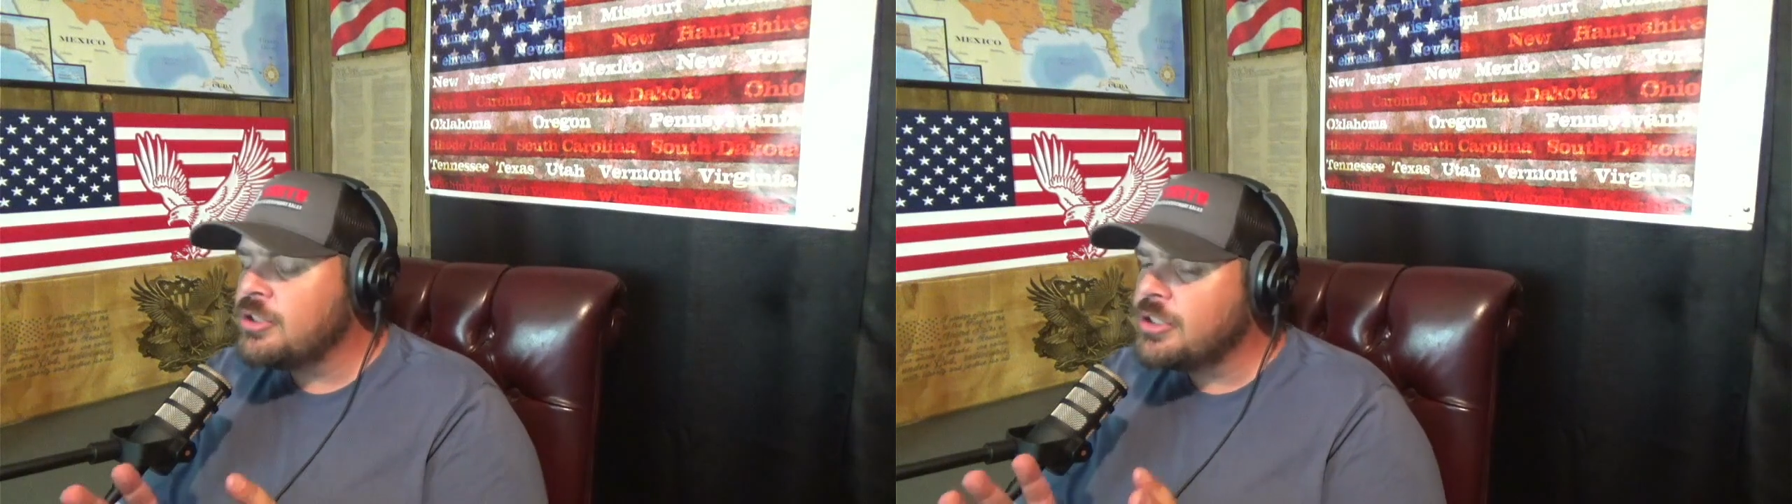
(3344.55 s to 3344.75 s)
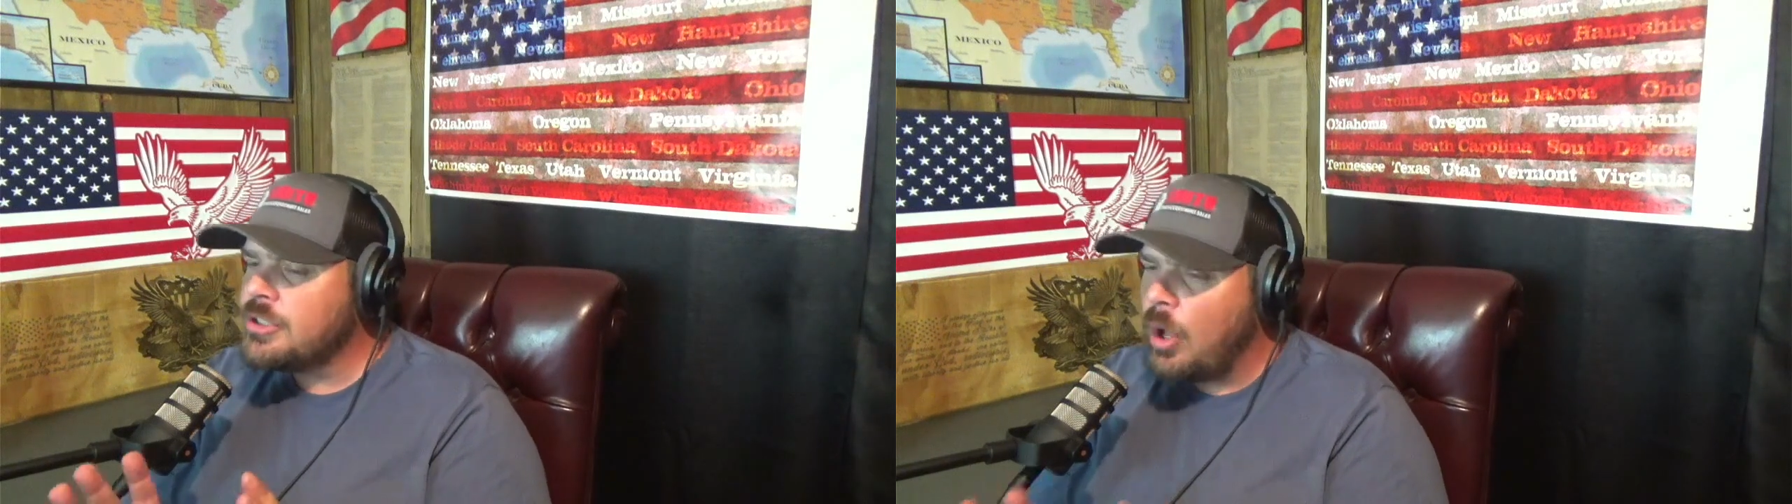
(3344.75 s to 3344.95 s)

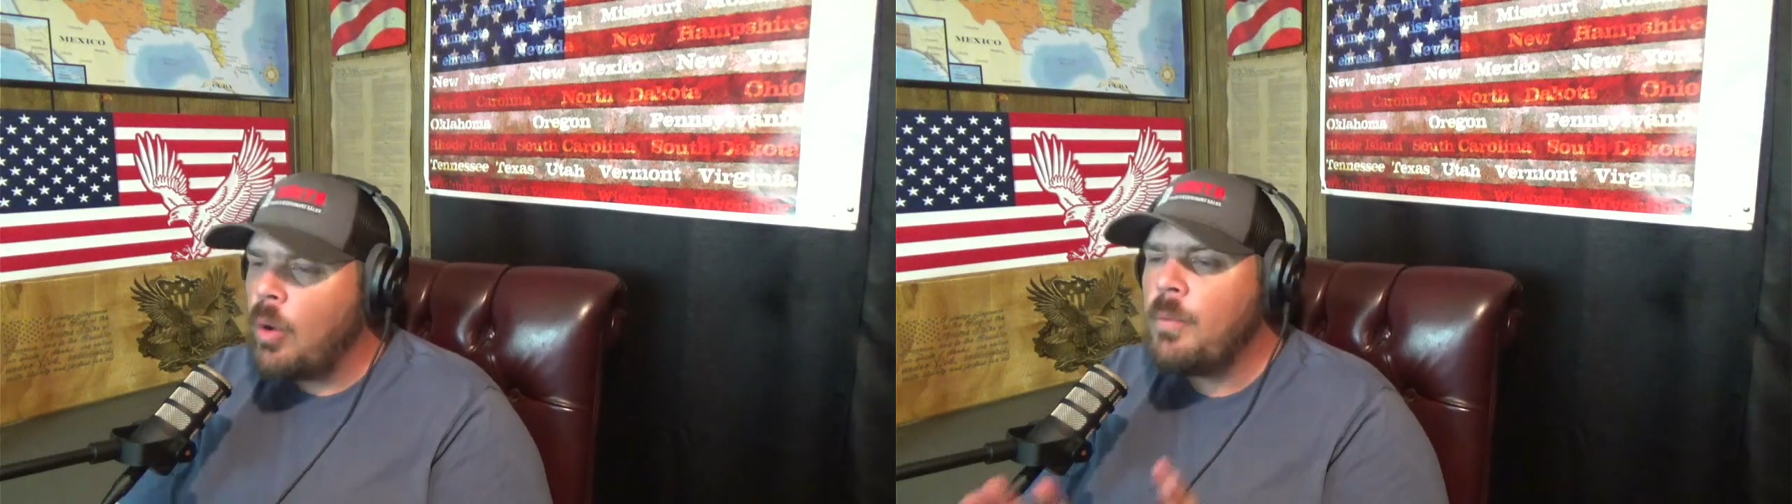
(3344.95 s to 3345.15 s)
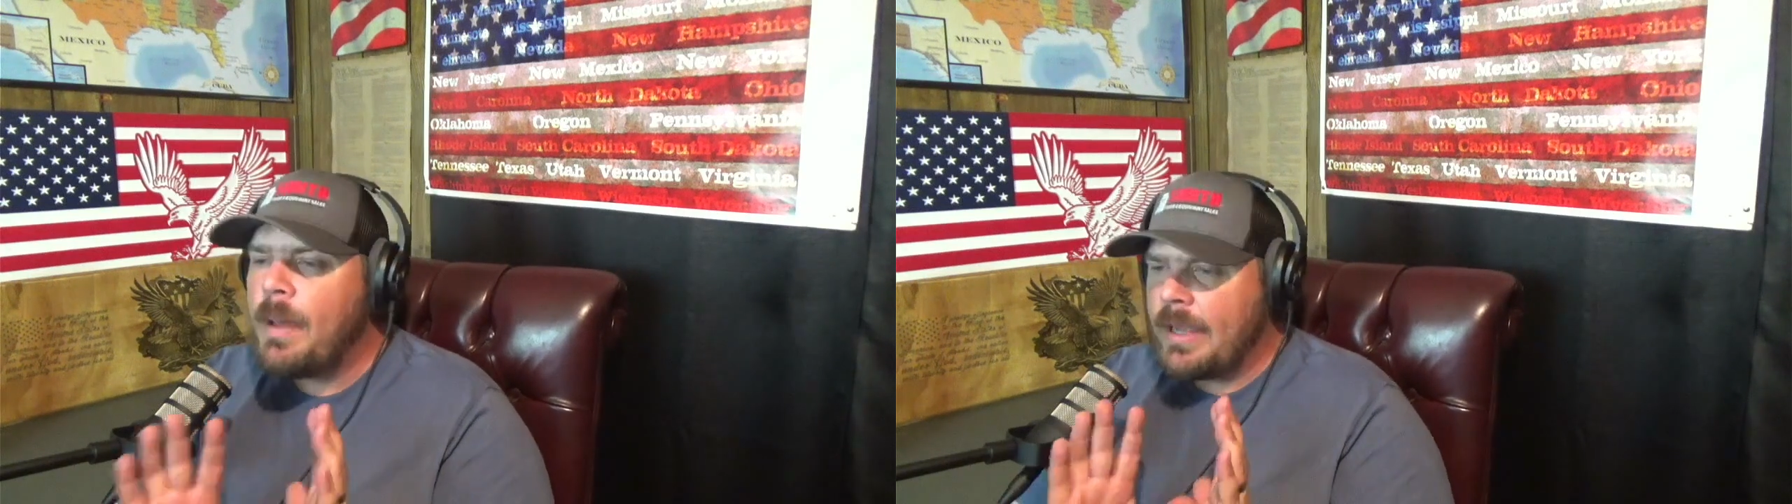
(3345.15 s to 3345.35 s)
should
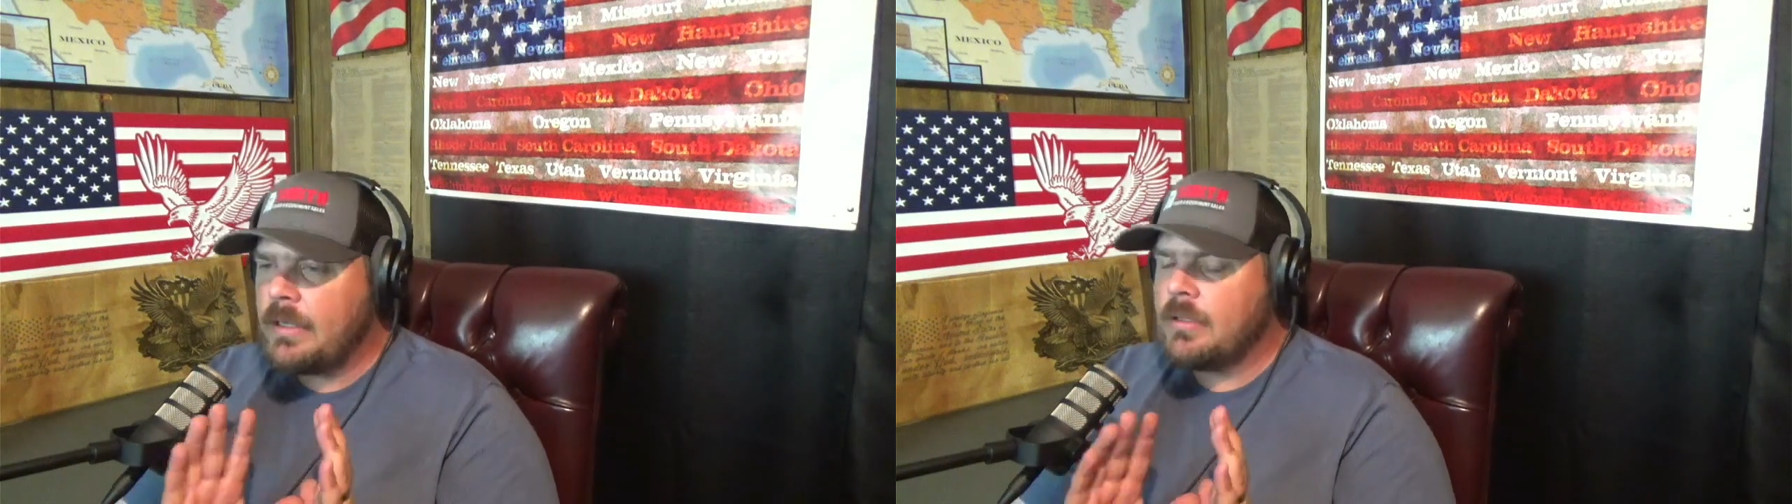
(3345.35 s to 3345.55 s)
hold back.